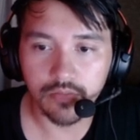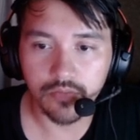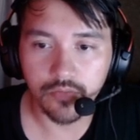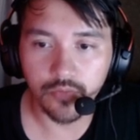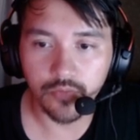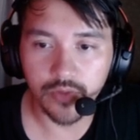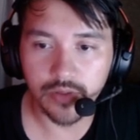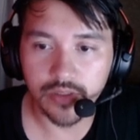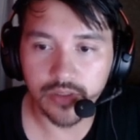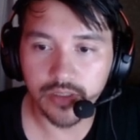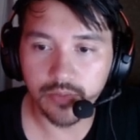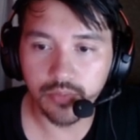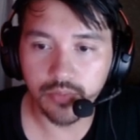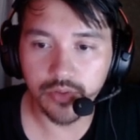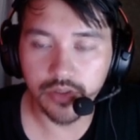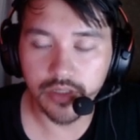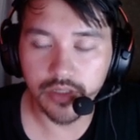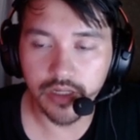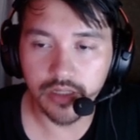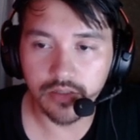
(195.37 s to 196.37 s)
We did
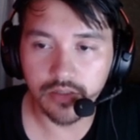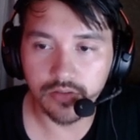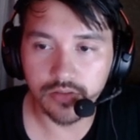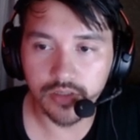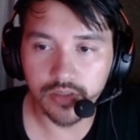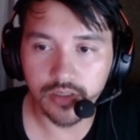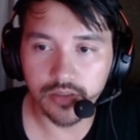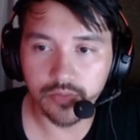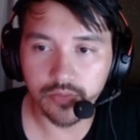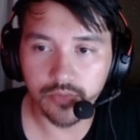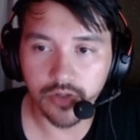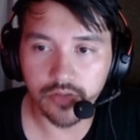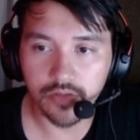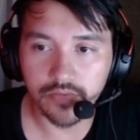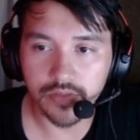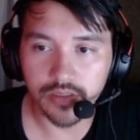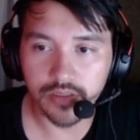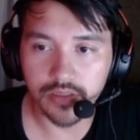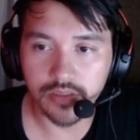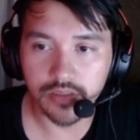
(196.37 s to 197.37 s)
put echoes on them
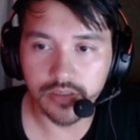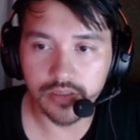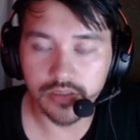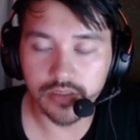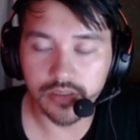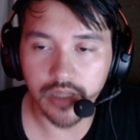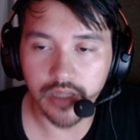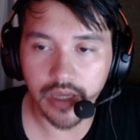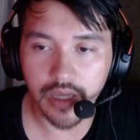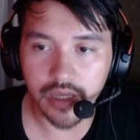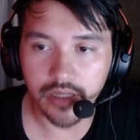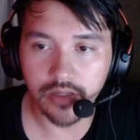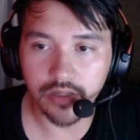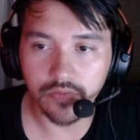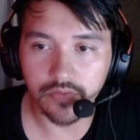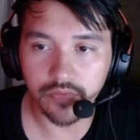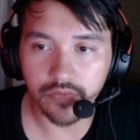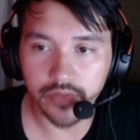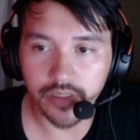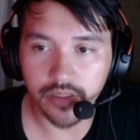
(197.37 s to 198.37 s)
obviously because this is the
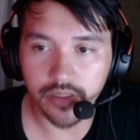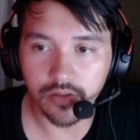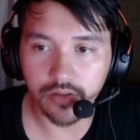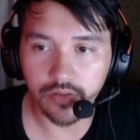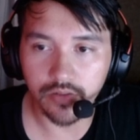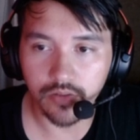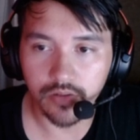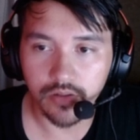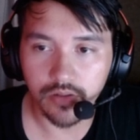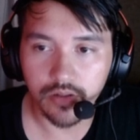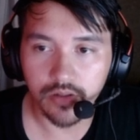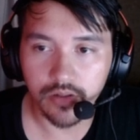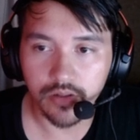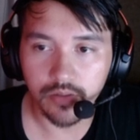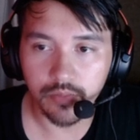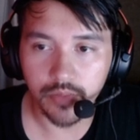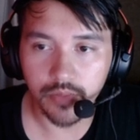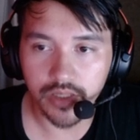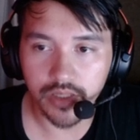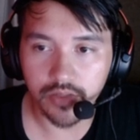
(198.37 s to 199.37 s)
echo video,
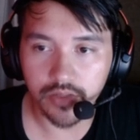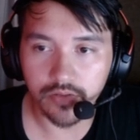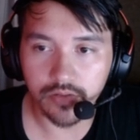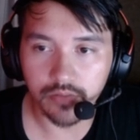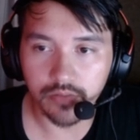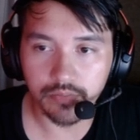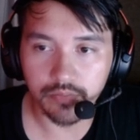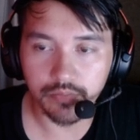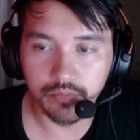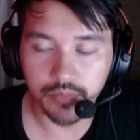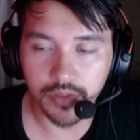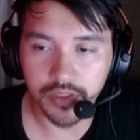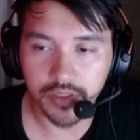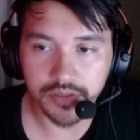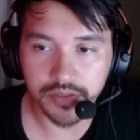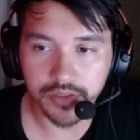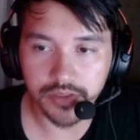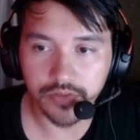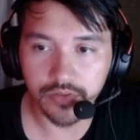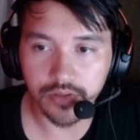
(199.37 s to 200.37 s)
but they were
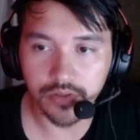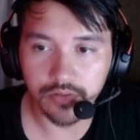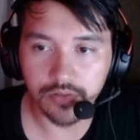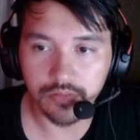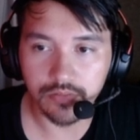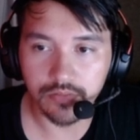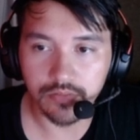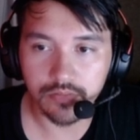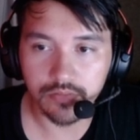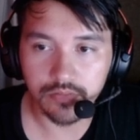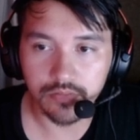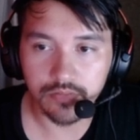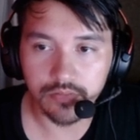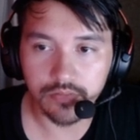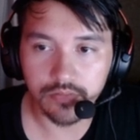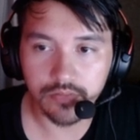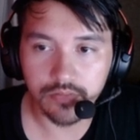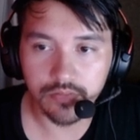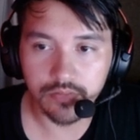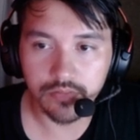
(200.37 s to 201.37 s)
+0,
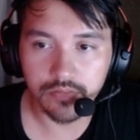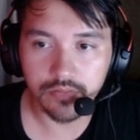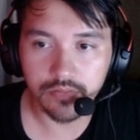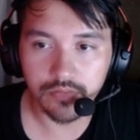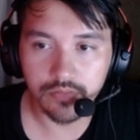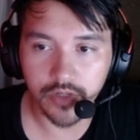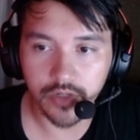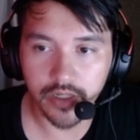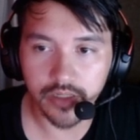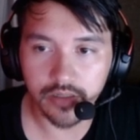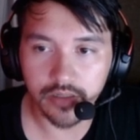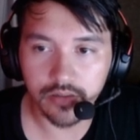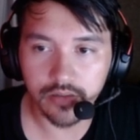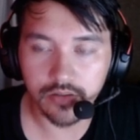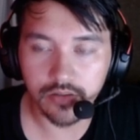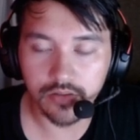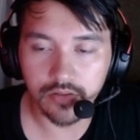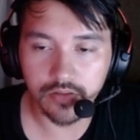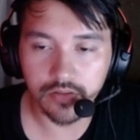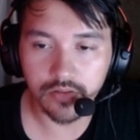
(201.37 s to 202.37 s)
right?
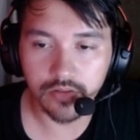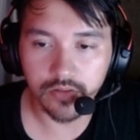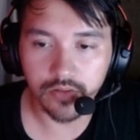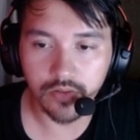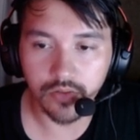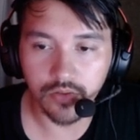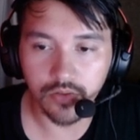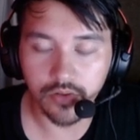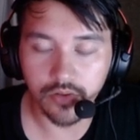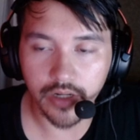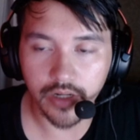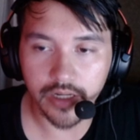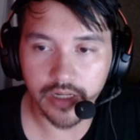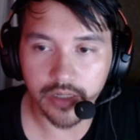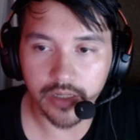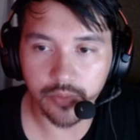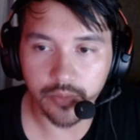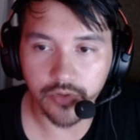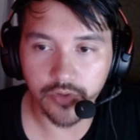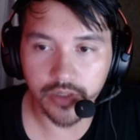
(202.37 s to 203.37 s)
Or I
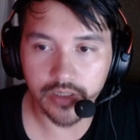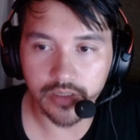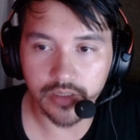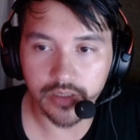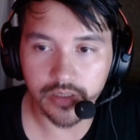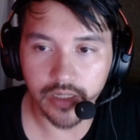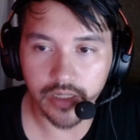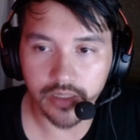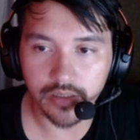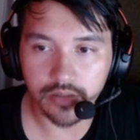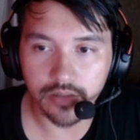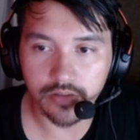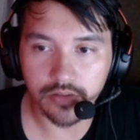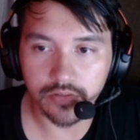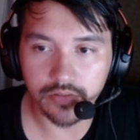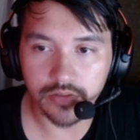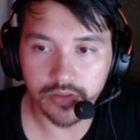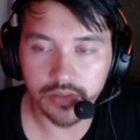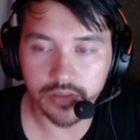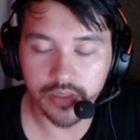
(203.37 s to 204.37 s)
upgraded the
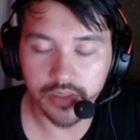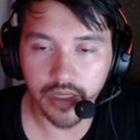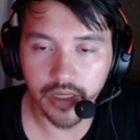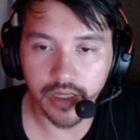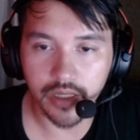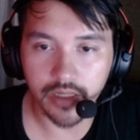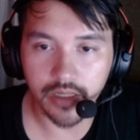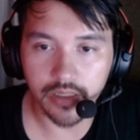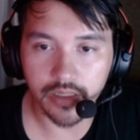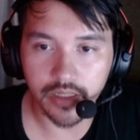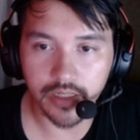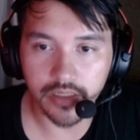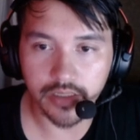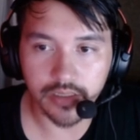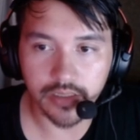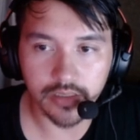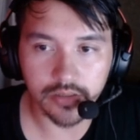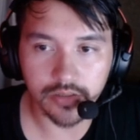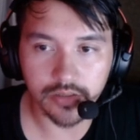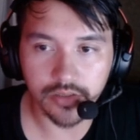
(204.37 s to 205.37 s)
echoes and I
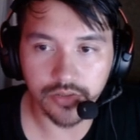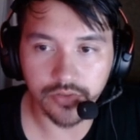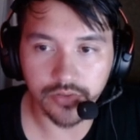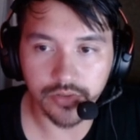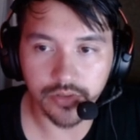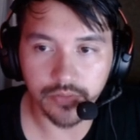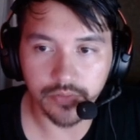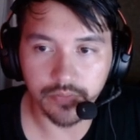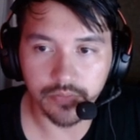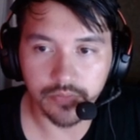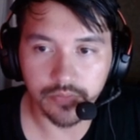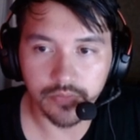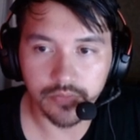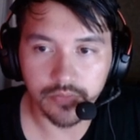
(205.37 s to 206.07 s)
didn't tune them.